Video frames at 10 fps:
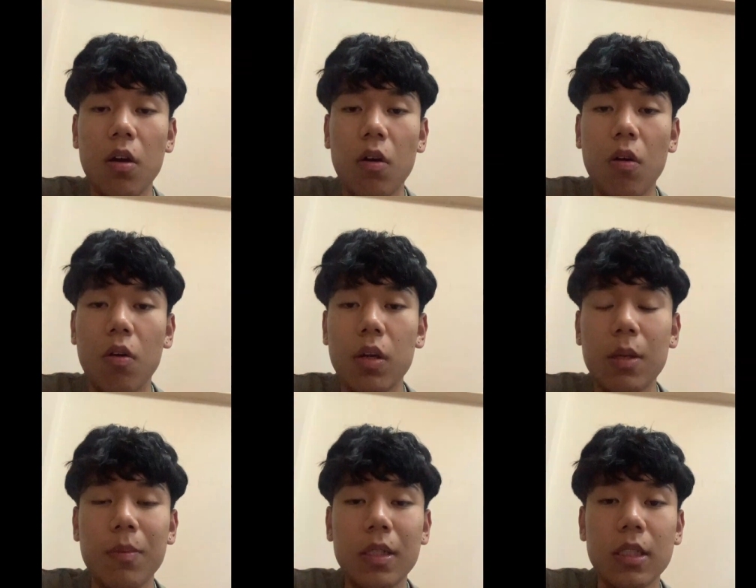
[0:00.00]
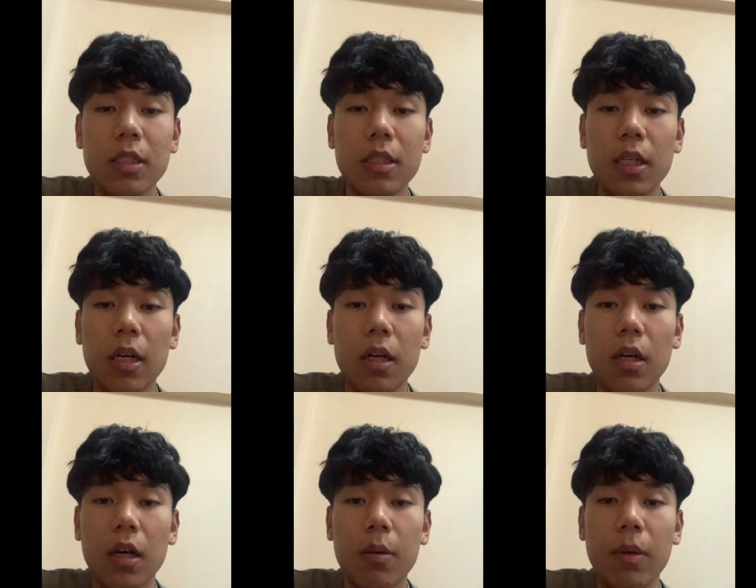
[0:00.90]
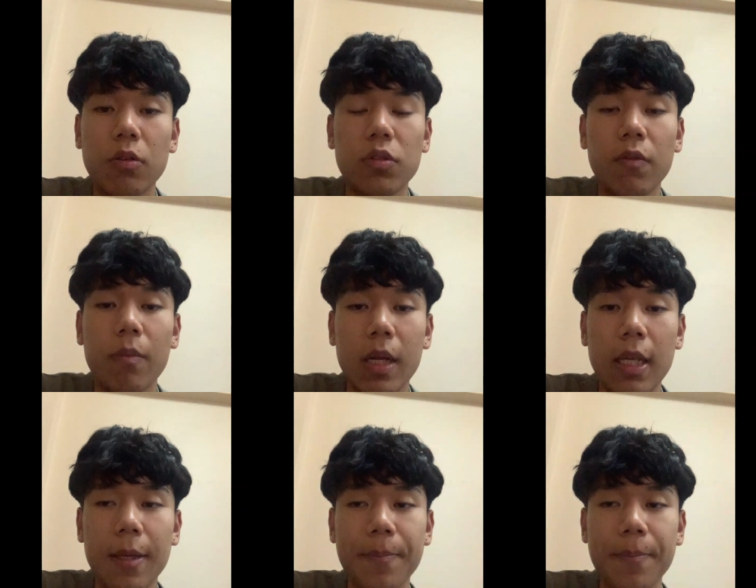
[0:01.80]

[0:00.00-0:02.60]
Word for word: or limited uh, amount of money.